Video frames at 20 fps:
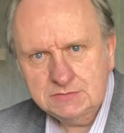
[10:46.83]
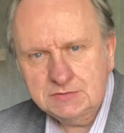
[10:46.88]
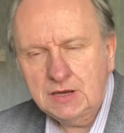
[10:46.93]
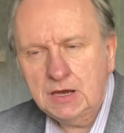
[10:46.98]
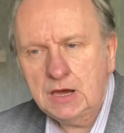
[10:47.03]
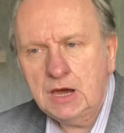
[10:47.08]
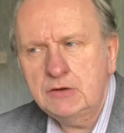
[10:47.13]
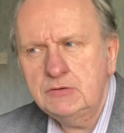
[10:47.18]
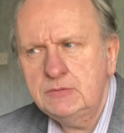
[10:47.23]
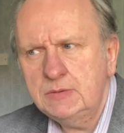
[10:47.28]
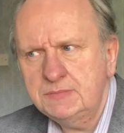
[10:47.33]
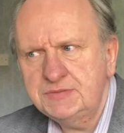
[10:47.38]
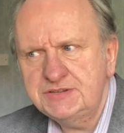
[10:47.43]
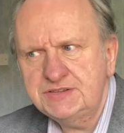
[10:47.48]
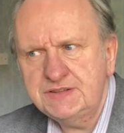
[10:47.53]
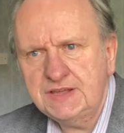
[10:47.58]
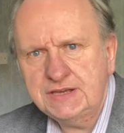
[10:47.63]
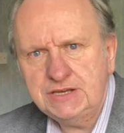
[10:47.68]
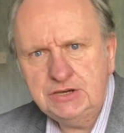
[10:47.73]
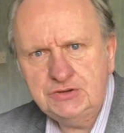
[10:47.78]
Remember to do
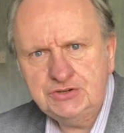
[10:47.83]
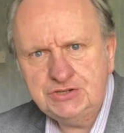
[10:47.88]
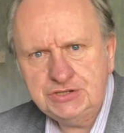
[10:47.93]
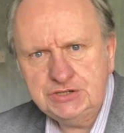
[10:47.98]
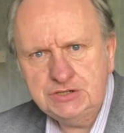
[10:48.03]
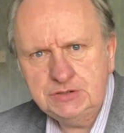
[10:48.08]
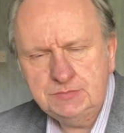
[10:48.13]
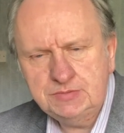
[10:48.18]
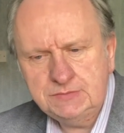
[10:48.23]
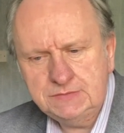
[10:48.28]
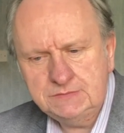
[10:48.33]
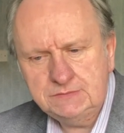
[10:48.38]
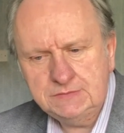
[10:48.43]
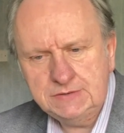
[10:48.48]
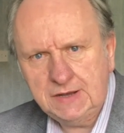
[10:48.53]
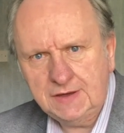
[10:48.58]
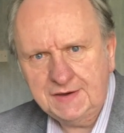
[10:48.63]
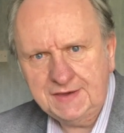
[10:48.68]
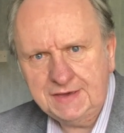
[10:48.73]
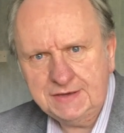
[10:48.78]
that YouTube
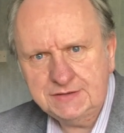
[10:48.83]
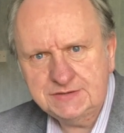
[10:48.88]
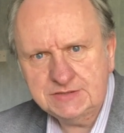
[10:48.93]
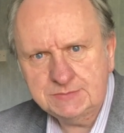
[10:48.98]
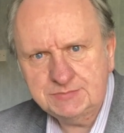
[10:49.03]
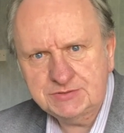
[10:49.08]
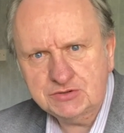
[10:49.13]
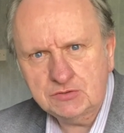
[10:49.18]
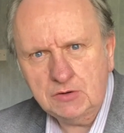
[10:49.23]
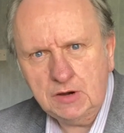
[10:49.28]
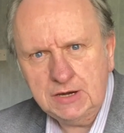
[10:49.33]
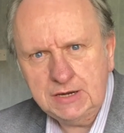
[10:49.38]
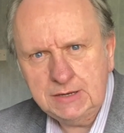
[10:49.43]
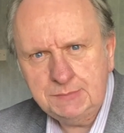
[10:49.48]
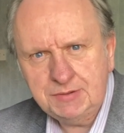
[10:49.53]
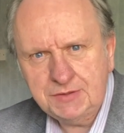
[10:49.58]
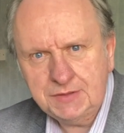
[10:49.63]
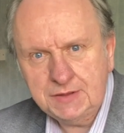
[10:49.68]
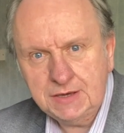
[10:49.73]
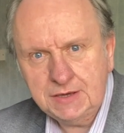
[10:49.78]
like, subscribe
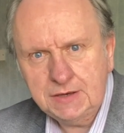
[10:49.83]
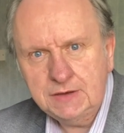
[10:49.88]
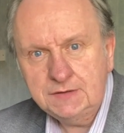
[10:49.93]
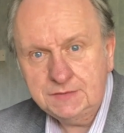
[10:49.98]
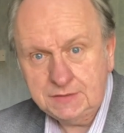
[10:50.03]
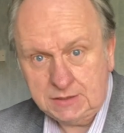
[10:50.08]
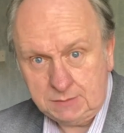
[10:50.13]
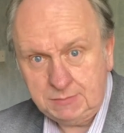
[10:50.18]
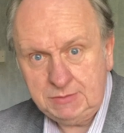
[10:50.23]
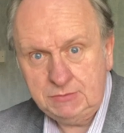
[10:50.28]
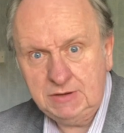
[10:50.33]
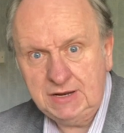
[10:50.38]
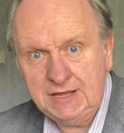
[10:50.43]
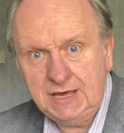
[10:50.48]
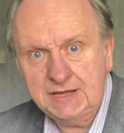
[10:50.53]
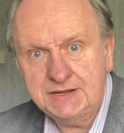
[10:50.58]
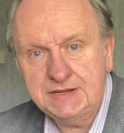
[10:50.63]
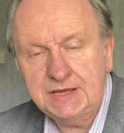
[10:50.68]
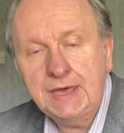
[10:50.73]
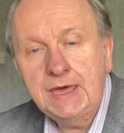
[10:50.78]
thing. That'd be really
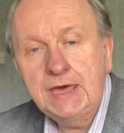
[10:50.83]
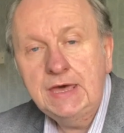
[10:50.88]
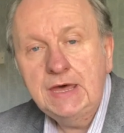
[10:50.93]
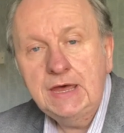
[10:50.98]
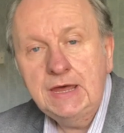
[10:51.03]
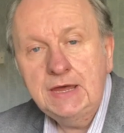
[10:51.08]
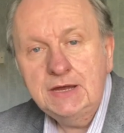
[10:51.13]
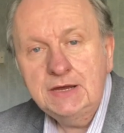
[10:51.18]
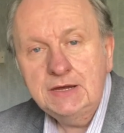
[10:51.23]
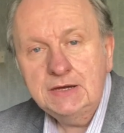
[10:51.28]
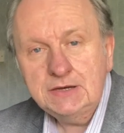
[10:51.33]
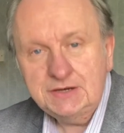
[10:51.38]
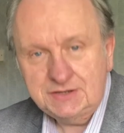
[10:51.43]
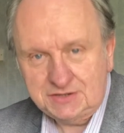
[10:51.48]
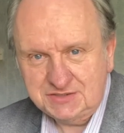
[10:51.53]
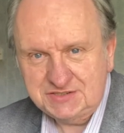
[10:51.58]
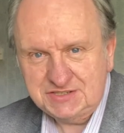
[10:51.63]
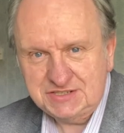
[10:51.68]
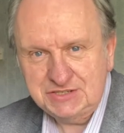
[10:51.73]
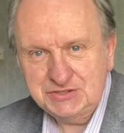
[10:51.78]
handy. And I'll
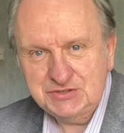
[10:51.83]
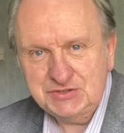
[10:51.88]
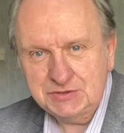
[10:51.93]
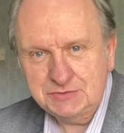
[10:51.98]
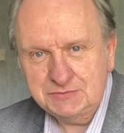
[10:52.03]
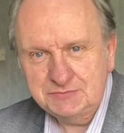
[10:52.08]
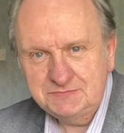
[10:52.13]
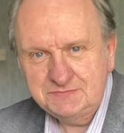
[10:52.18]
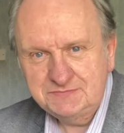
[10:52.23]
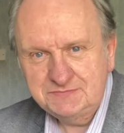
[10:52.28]
see you soon.